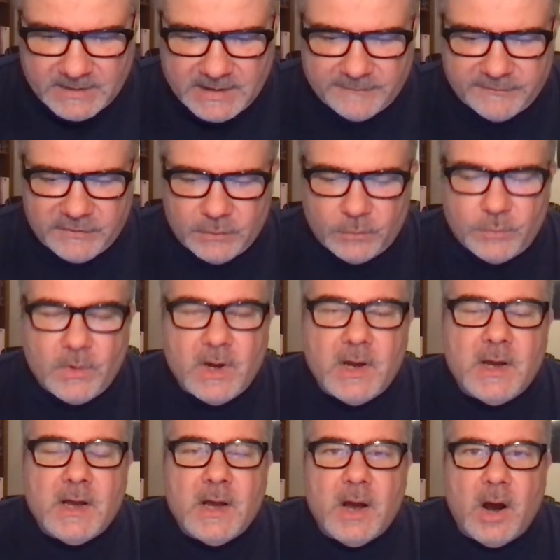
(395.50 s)
if you
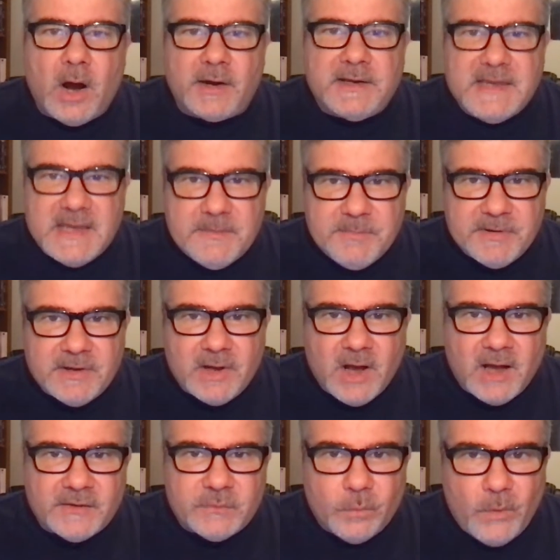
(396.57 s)
are keeping
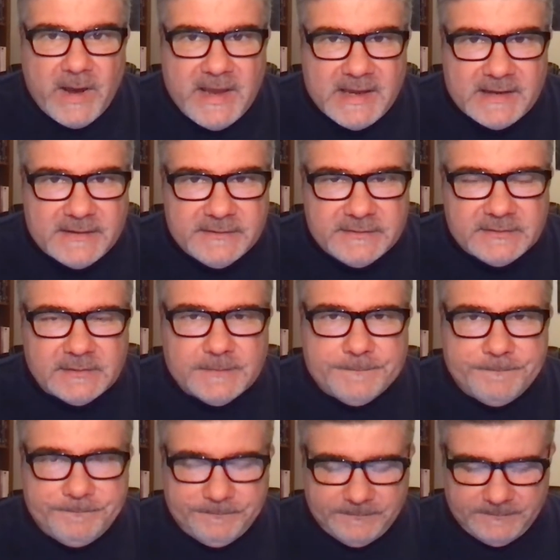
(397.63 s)
God's ways,
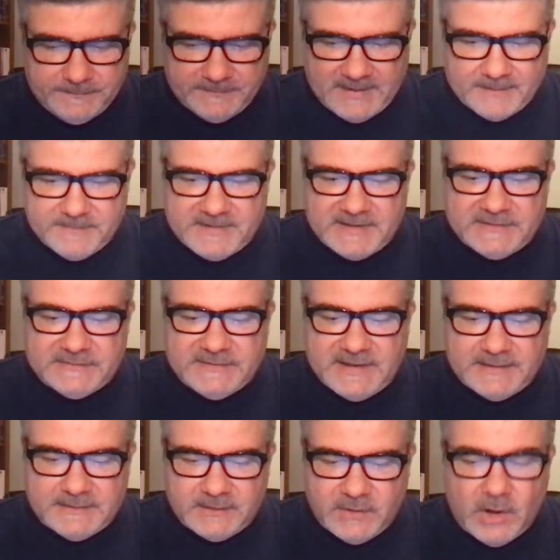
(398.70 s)
that means
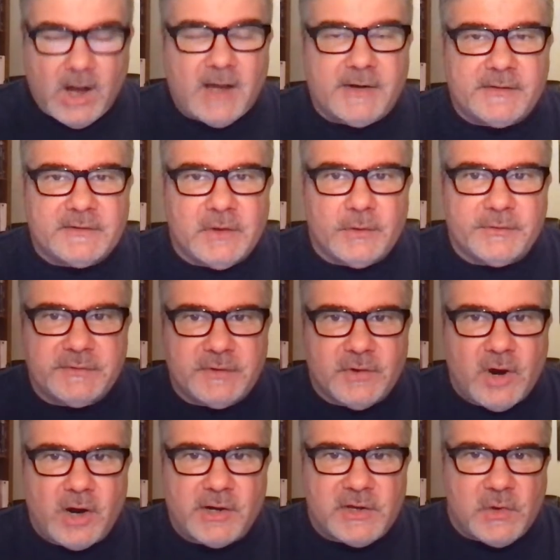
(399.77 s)
that God is close to
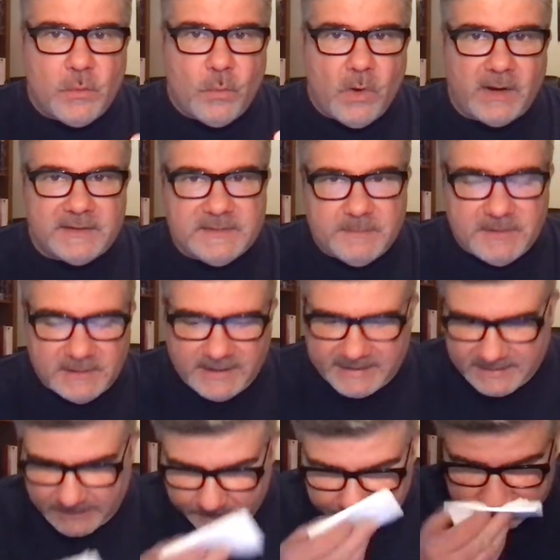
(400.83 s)
your heart. You want to be
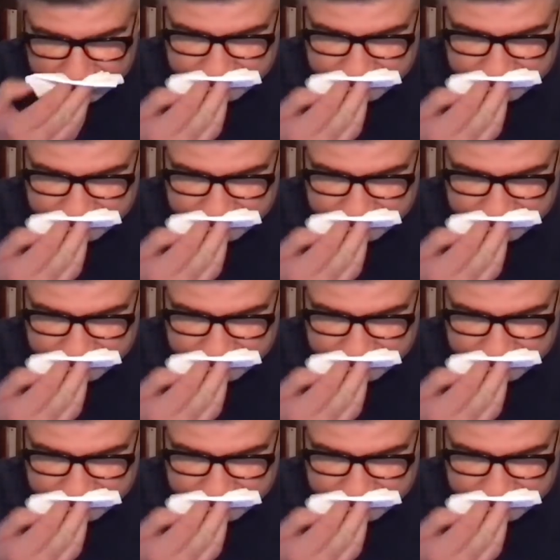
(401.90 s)
like him.